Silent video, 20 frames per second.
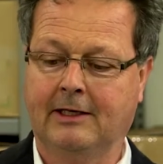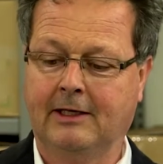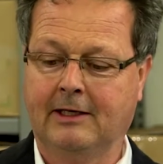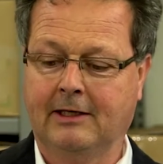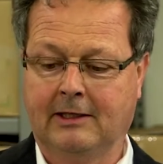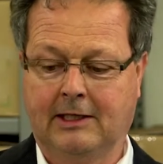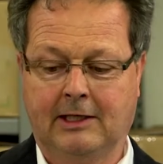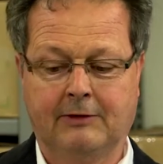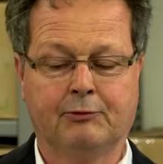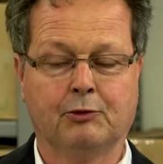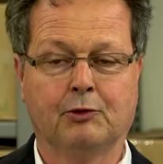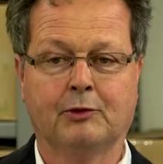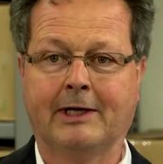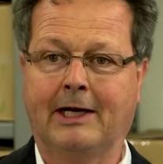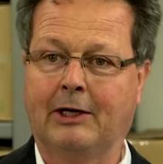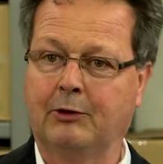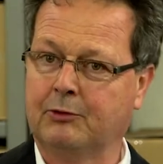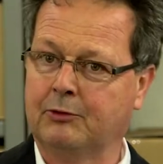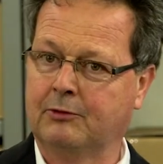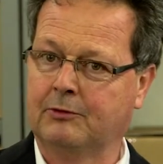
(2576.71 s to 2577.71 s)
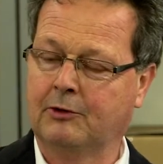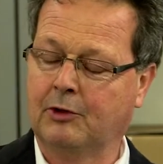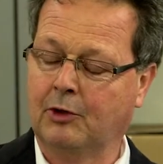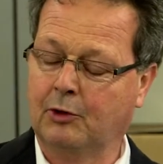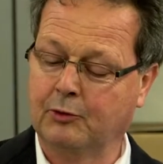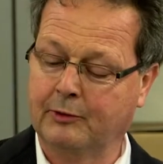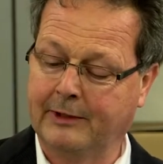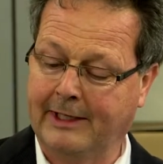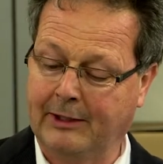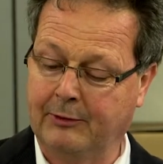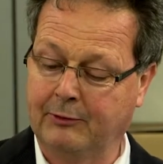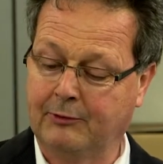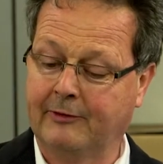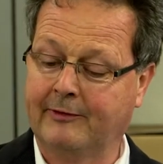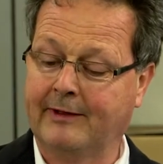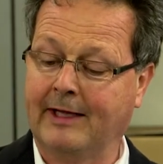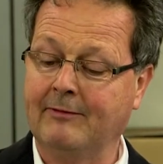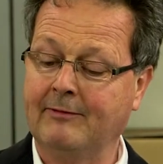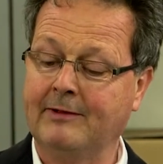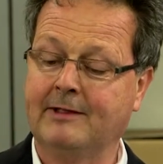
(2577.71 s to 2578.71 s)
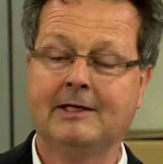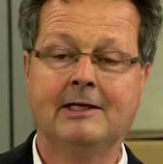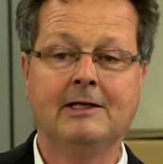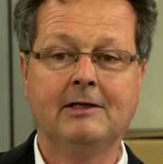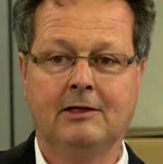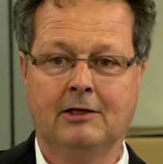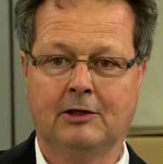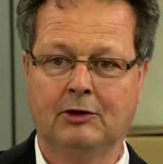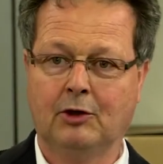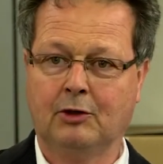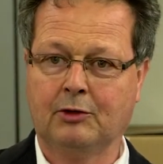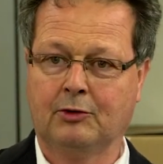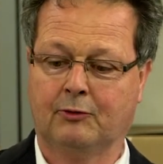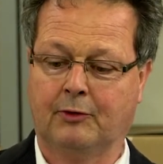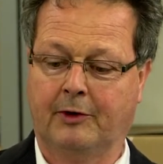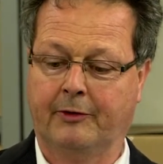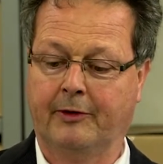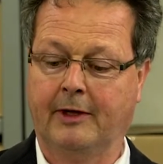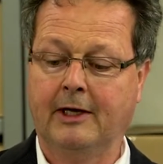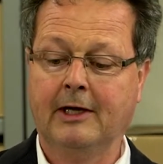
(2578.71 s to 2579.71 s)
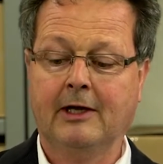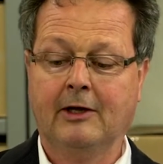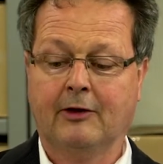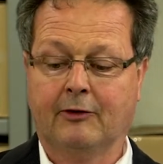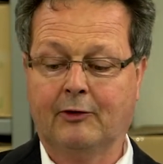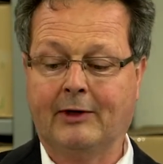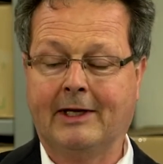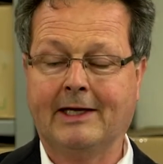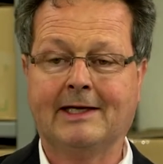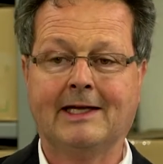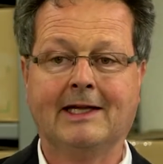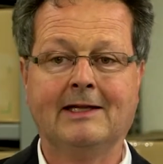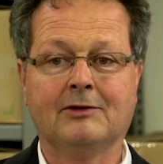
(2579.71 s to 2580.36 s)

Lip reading: If you go down to 17, another one. So I can